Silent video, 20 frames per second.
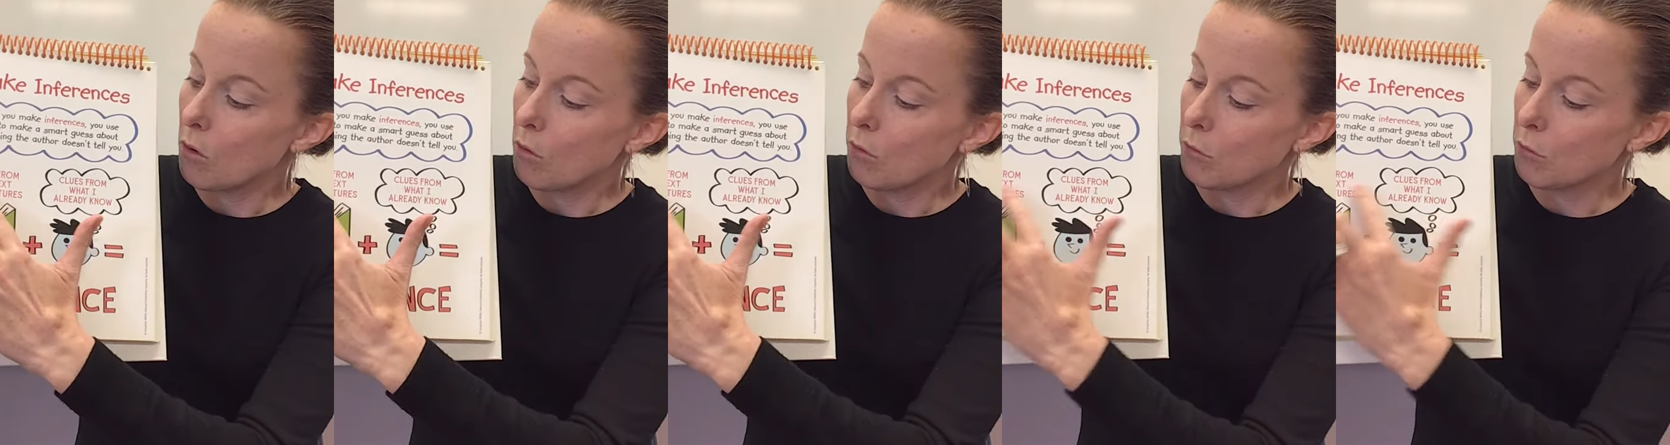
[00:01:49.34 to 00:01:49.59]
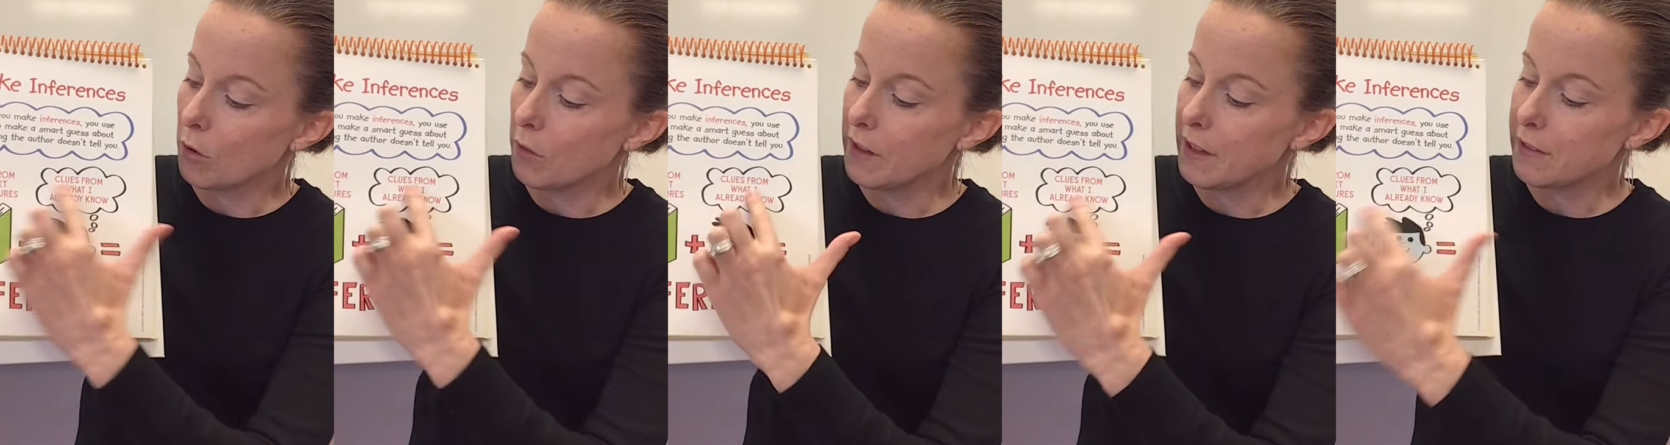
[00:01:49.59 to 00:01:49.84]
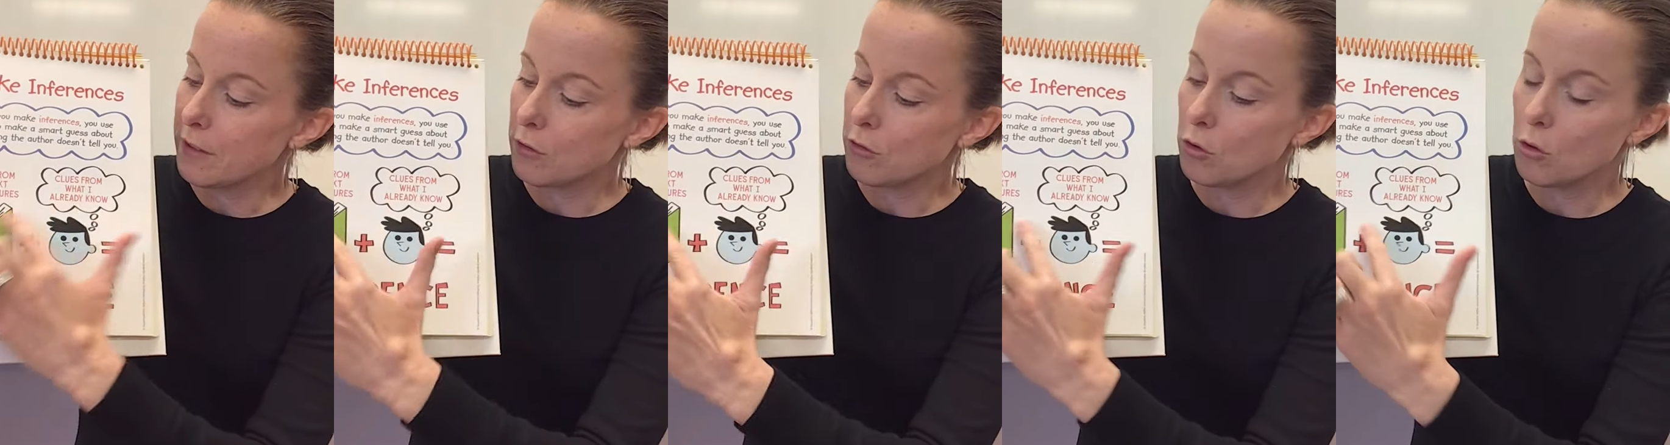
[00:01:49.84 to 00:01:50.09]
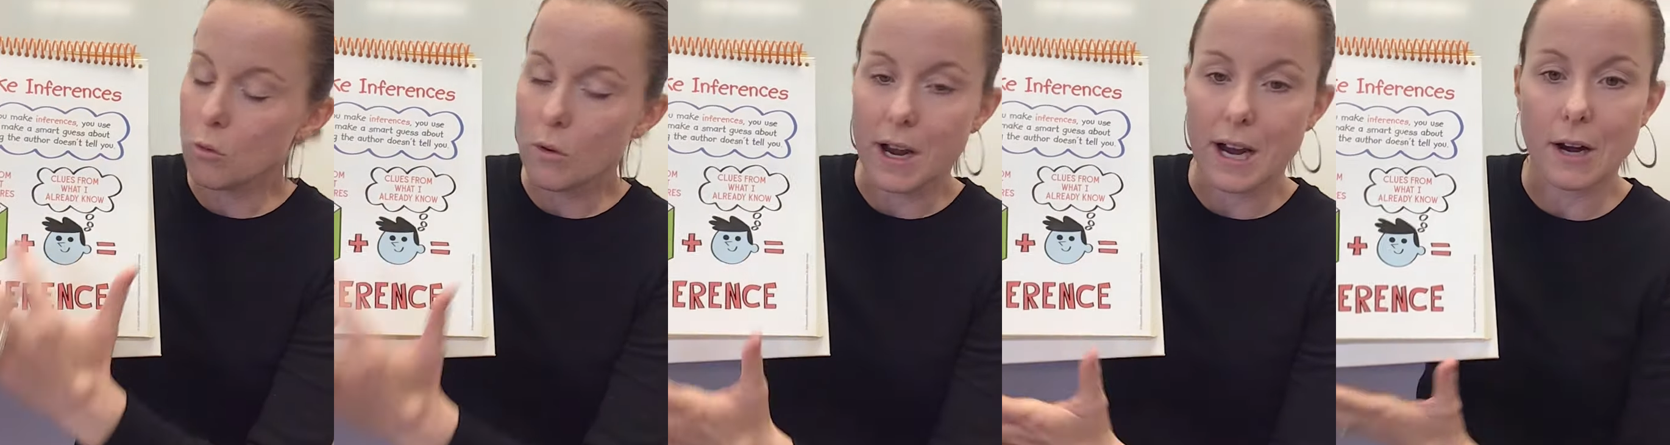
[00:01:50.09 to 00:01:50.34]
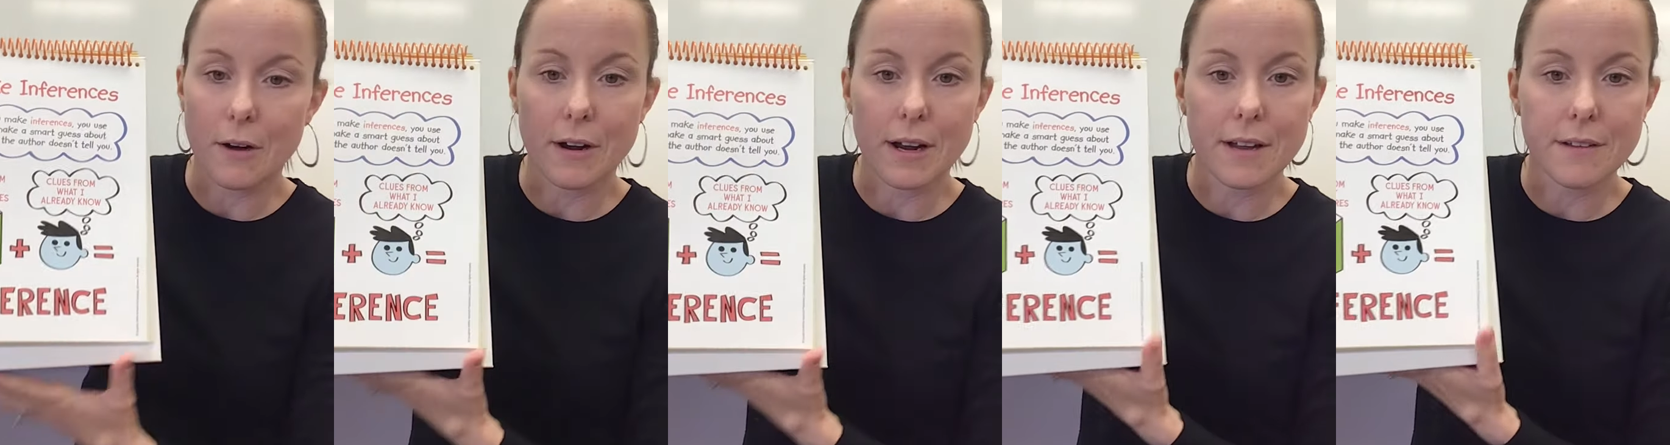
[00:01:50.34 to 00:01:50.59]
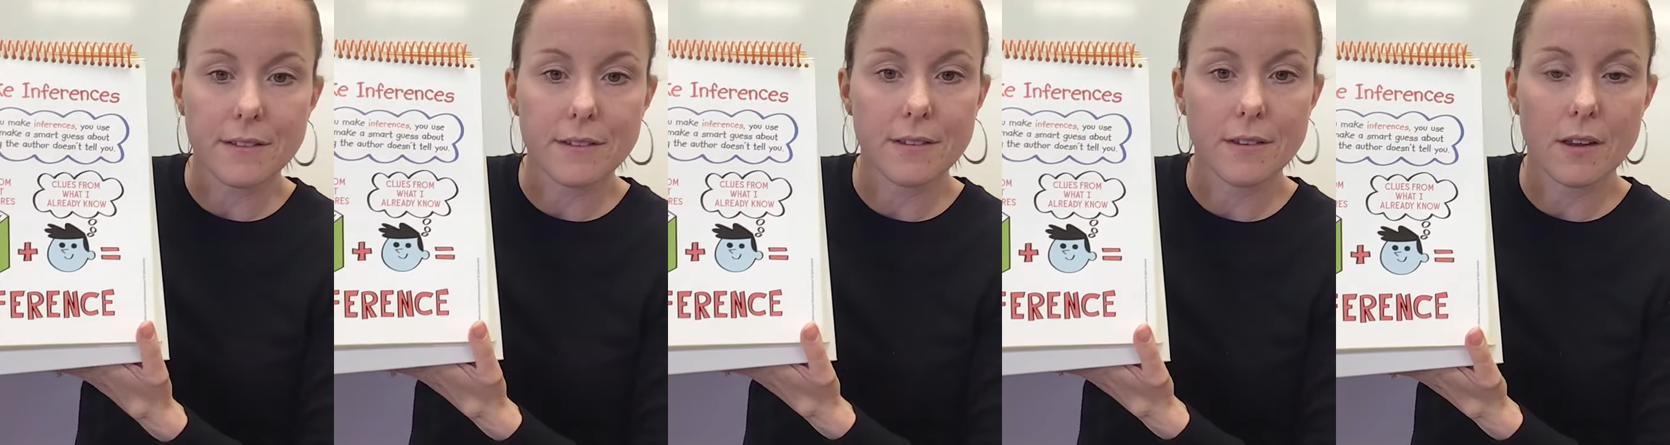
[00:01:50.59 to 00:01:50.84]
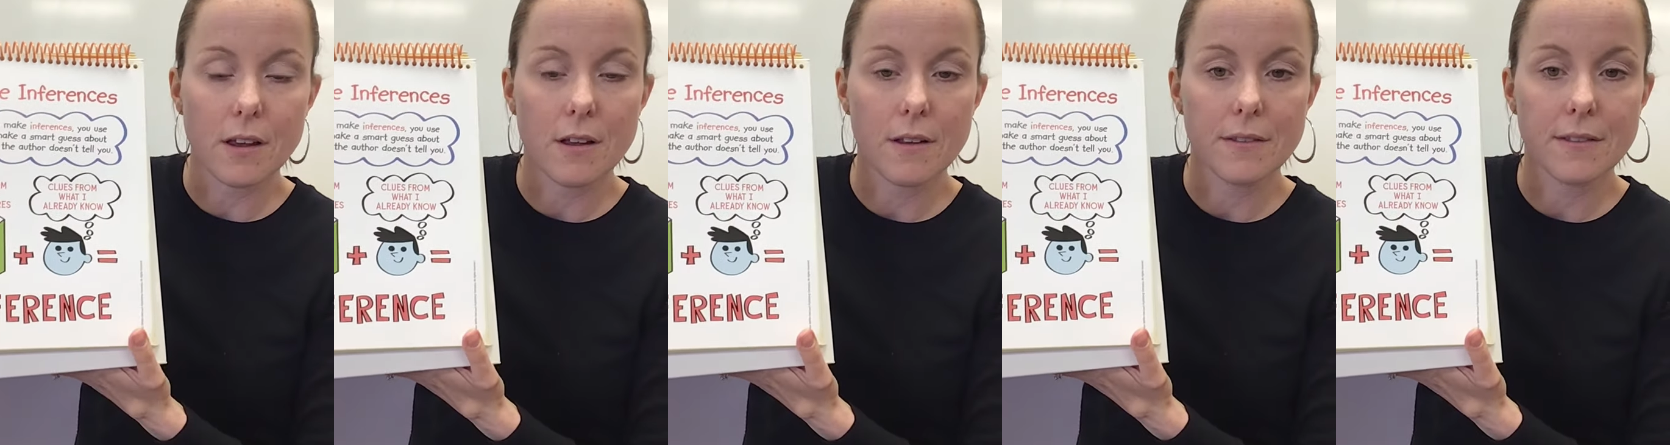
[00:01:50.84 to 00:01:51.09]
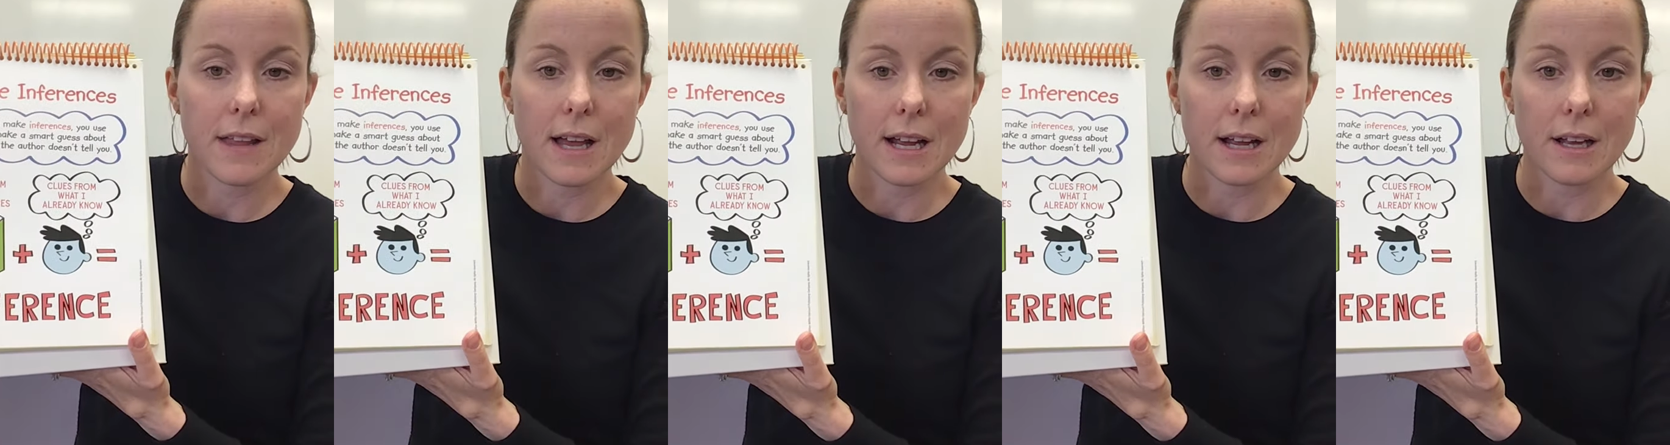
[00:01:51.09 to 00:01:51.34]
really the two areas
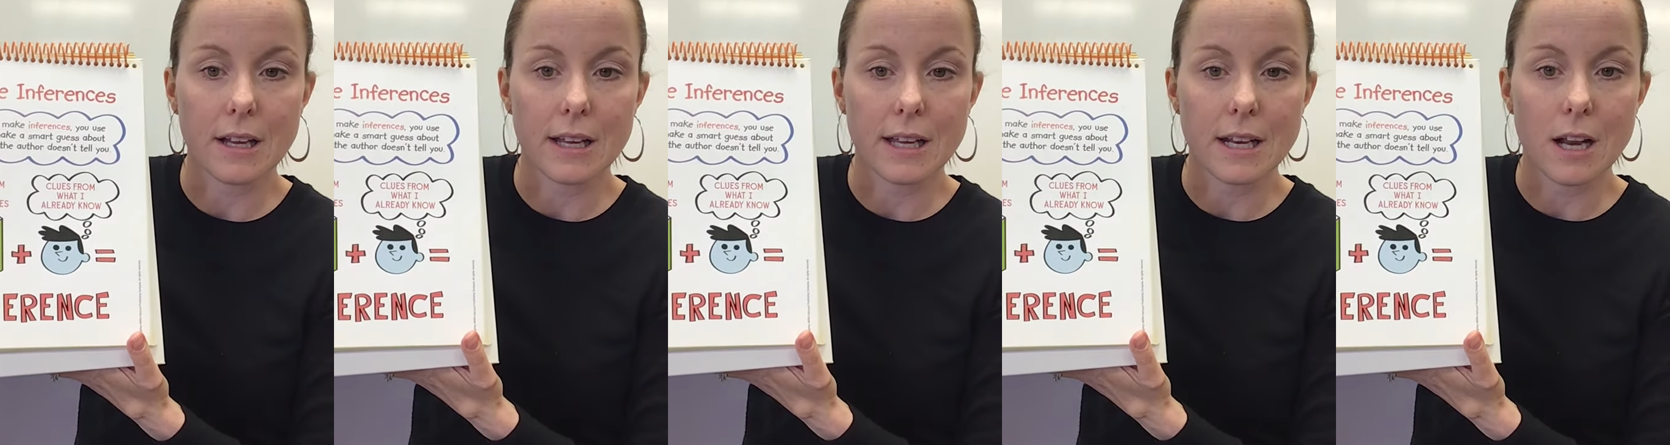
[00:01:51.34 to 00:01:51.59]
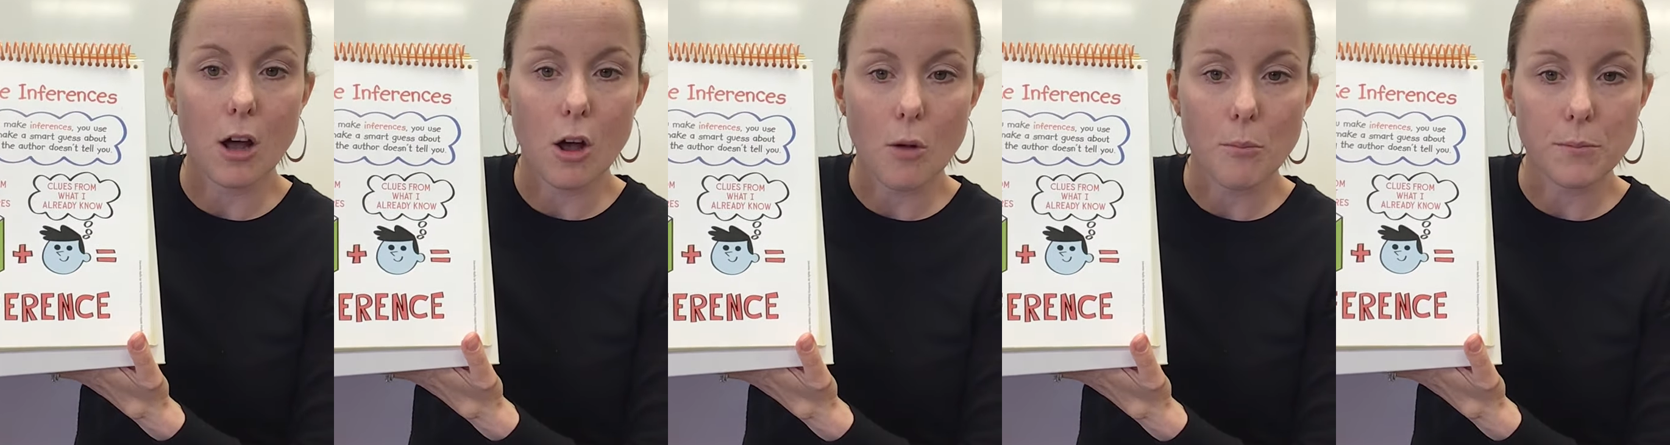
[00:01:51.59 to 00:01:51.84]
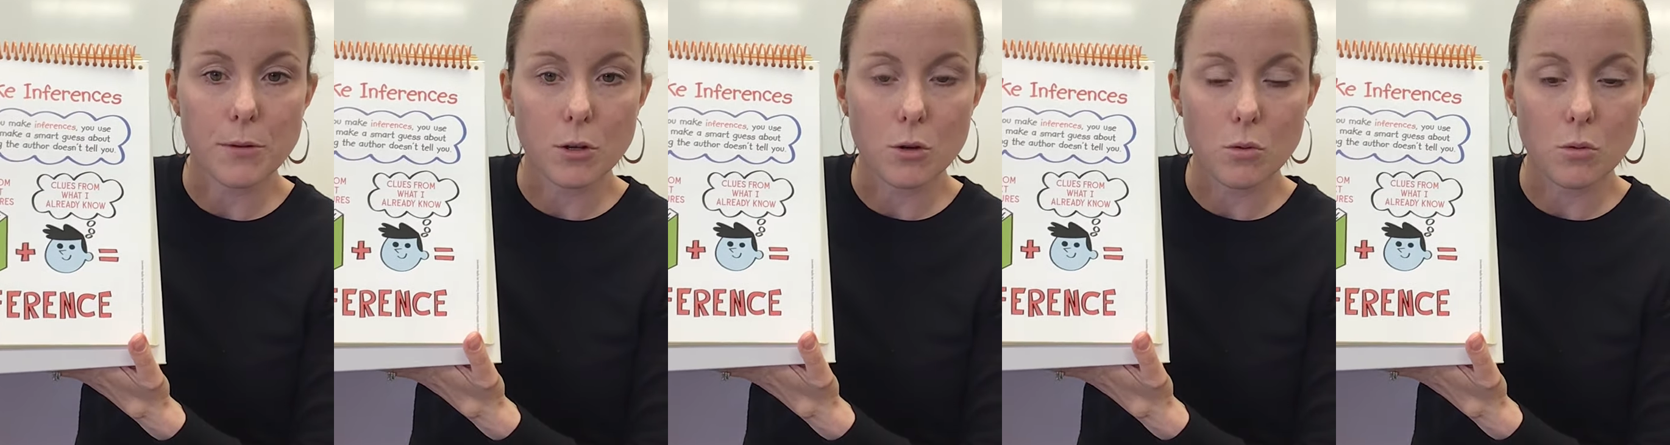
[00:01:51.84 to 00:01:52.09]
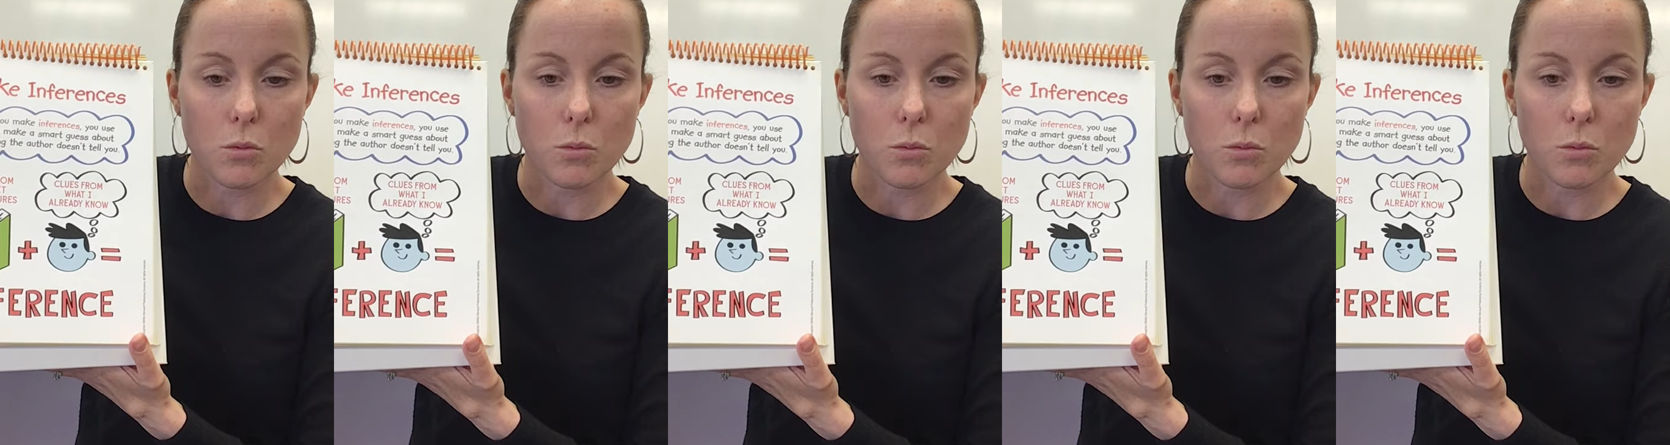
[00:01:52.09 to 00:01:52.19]
that can help you